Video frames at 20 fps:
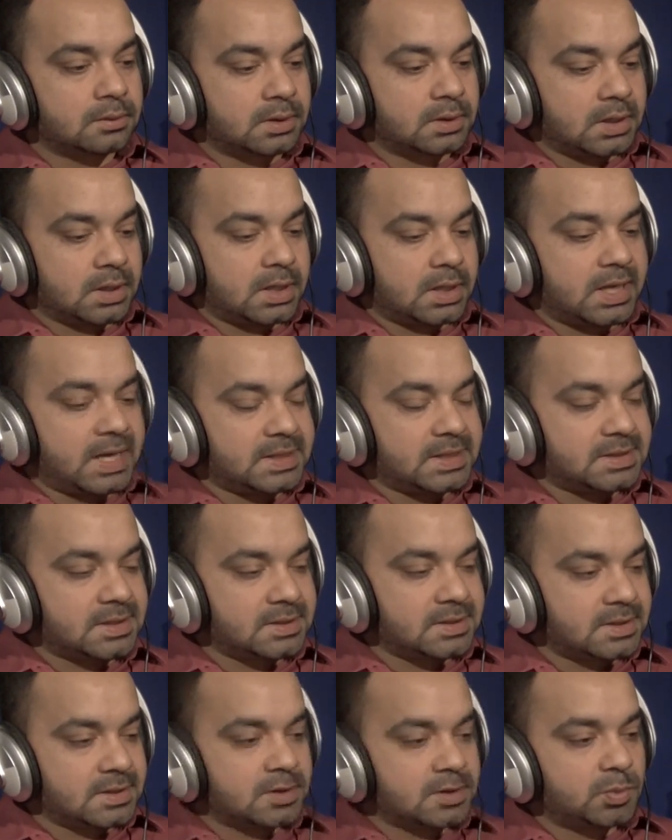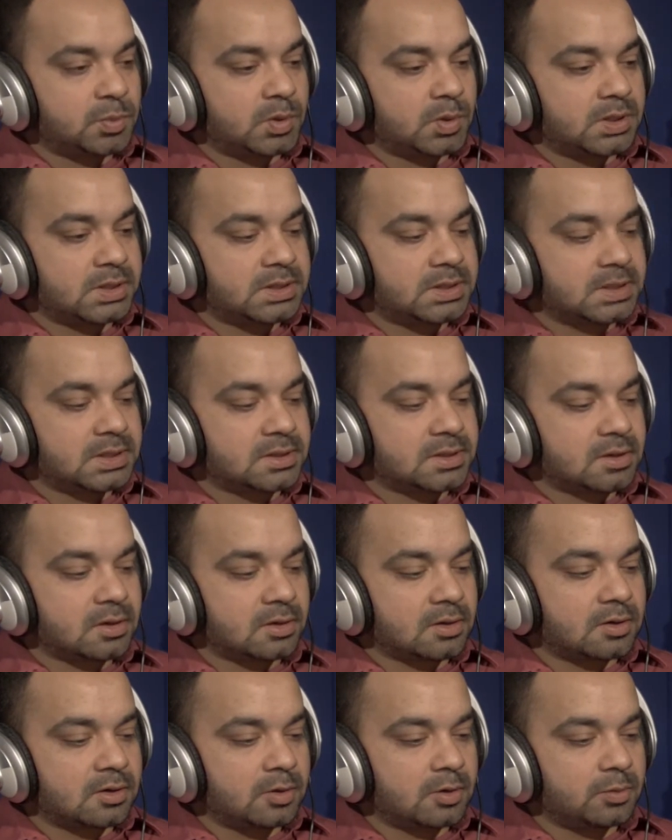agencies' policies
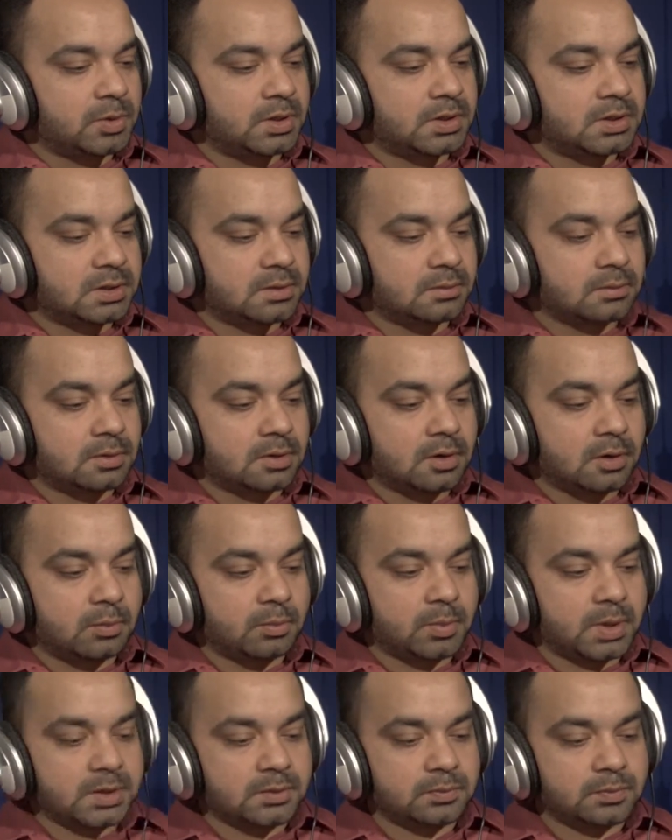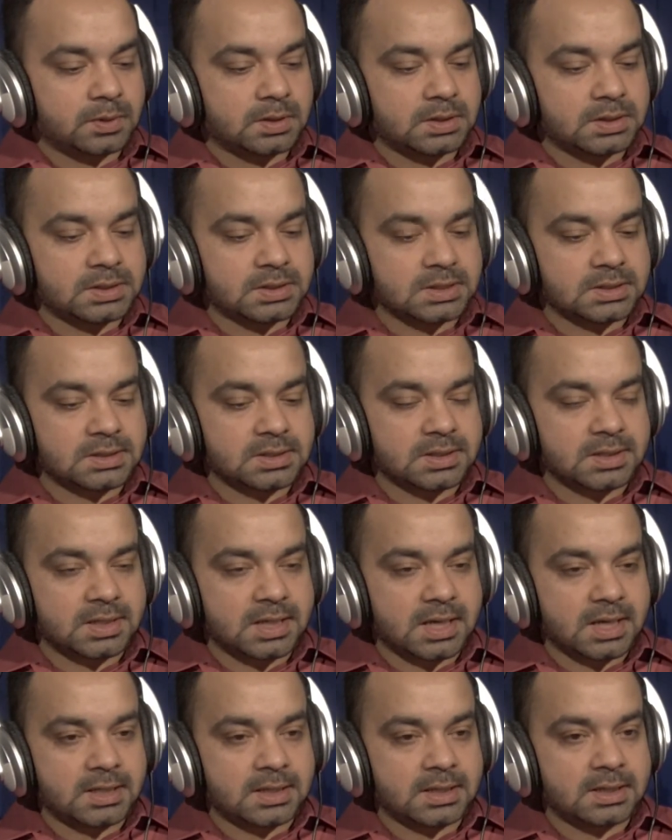or government policies
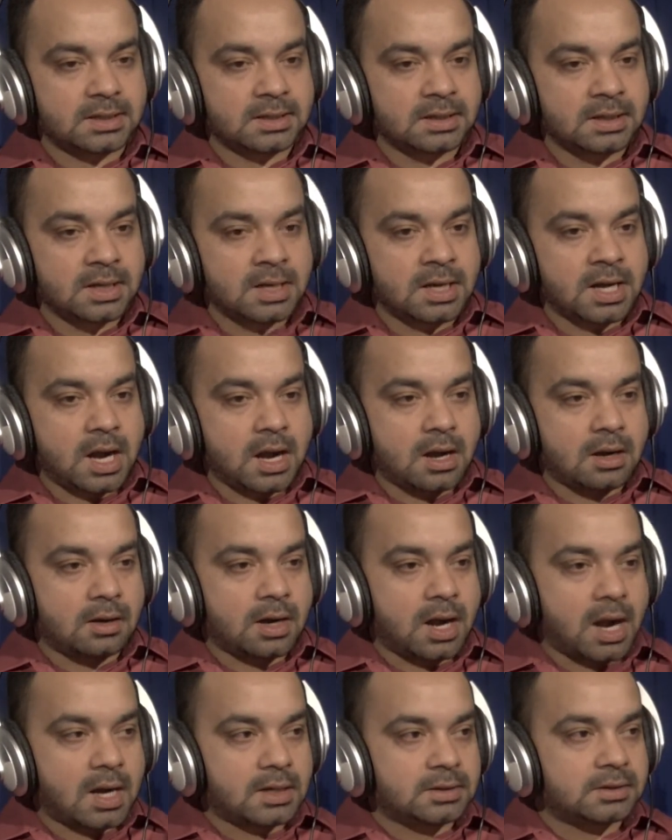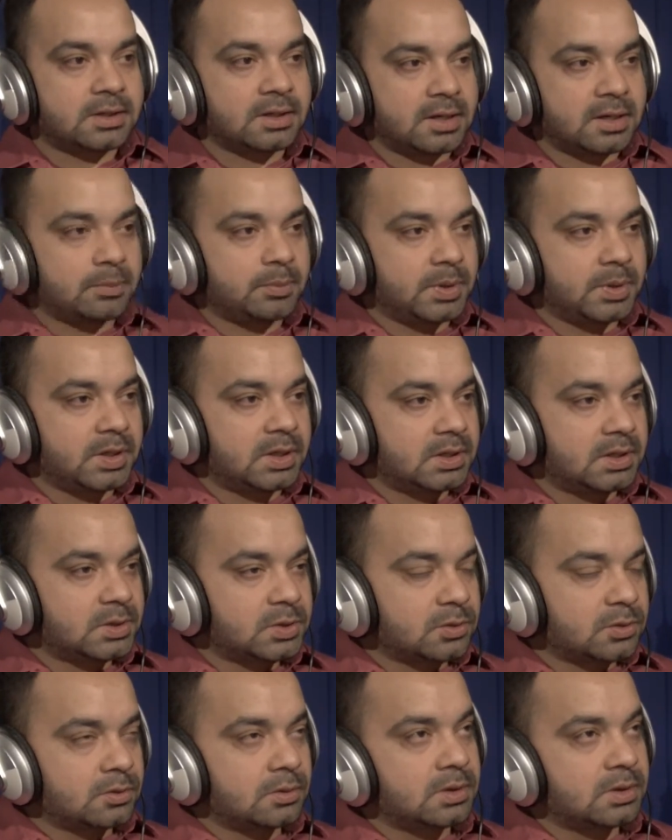regarding art therapy
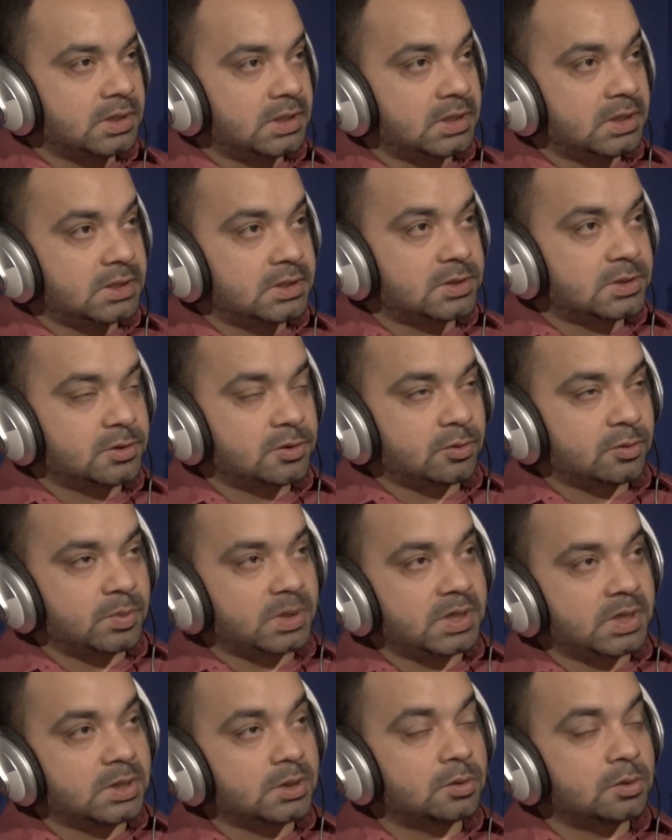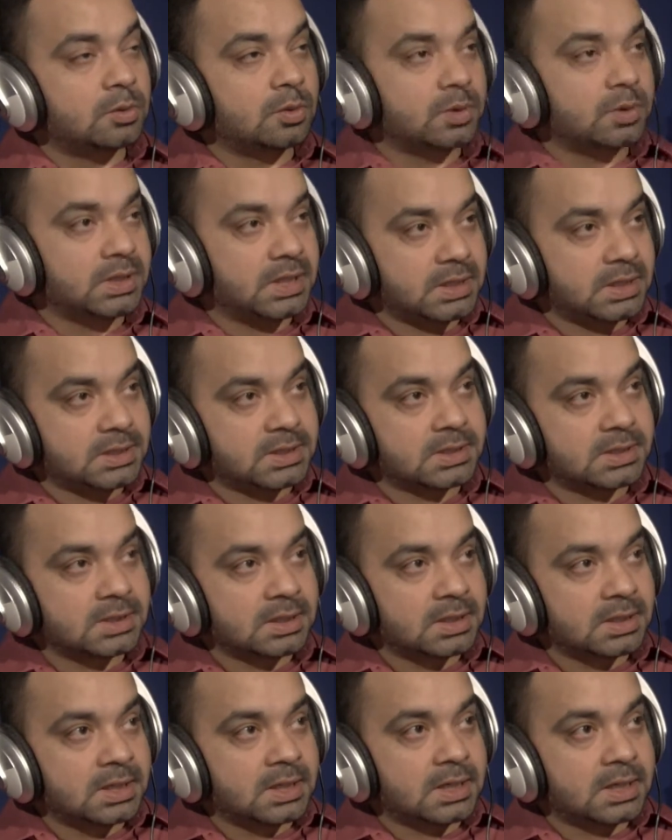needs to be included
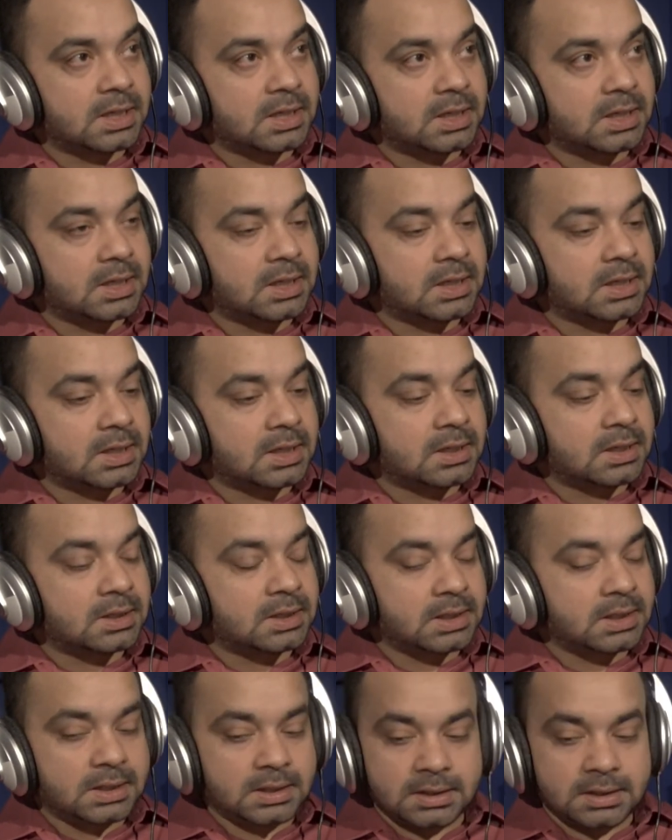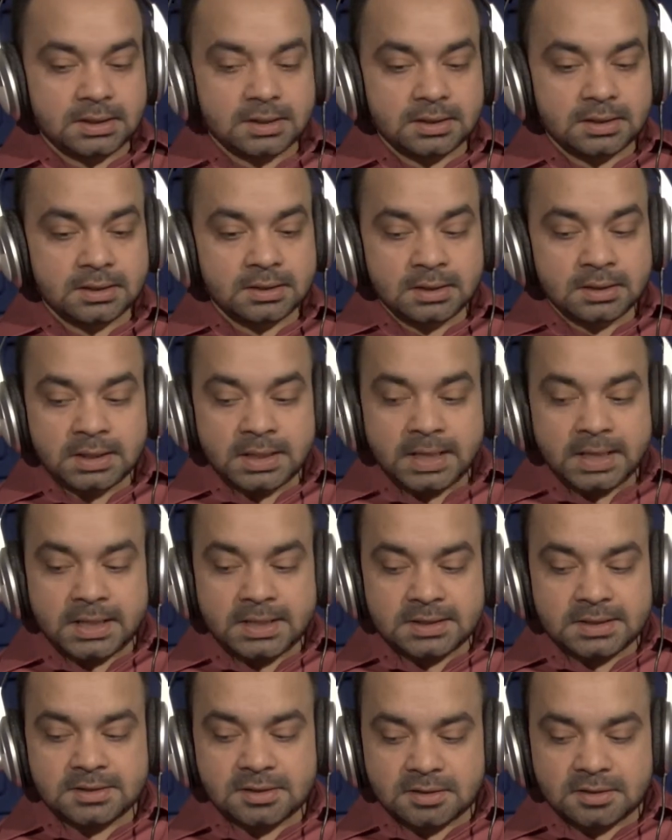in the
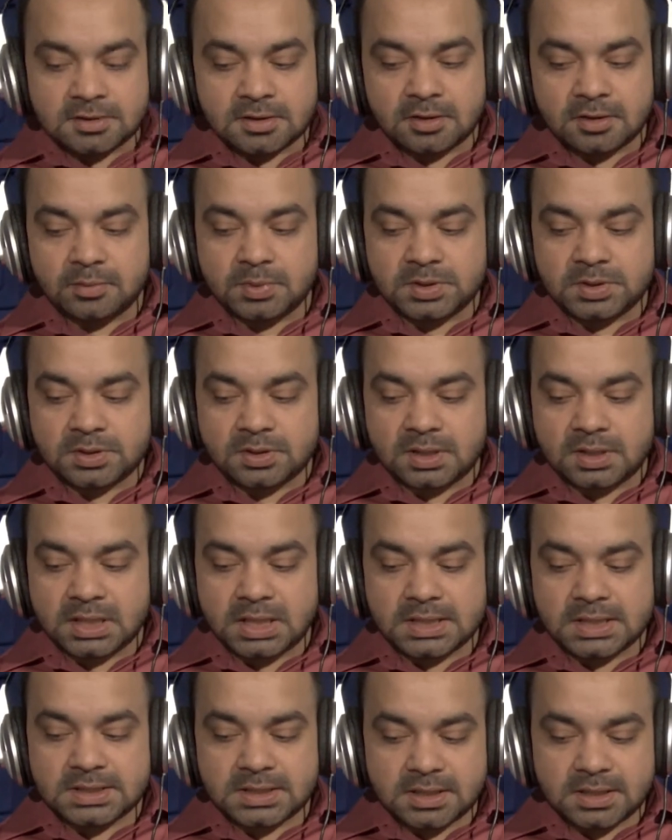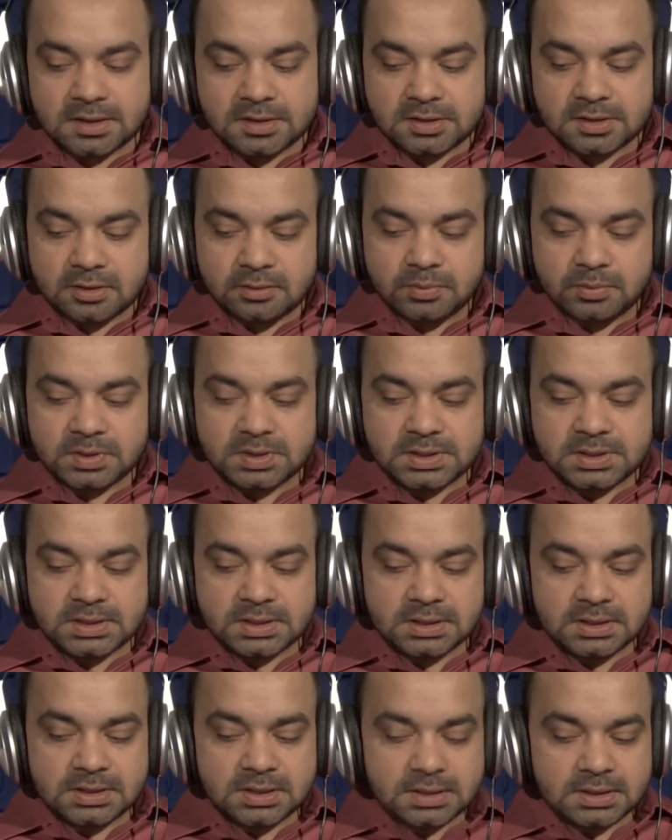addiction service or age care service,
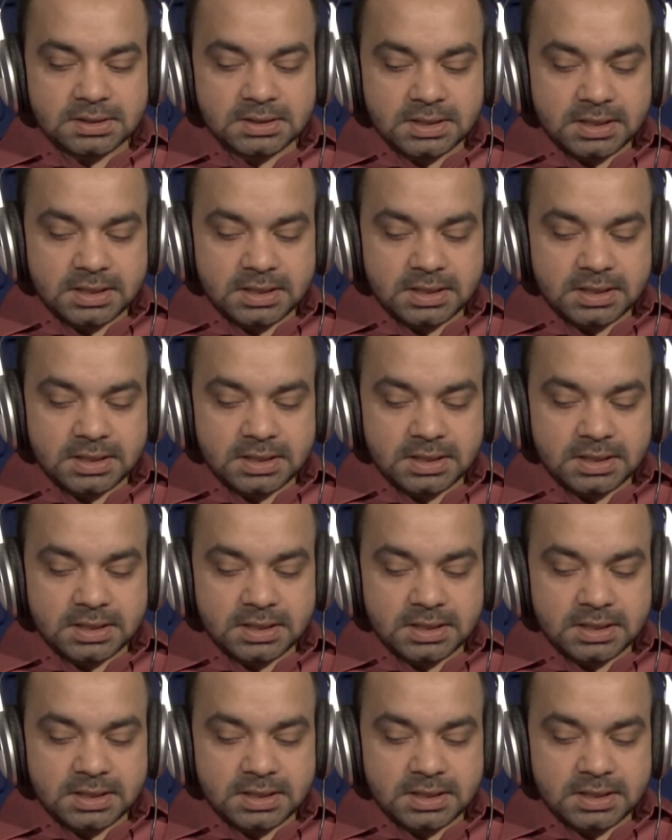children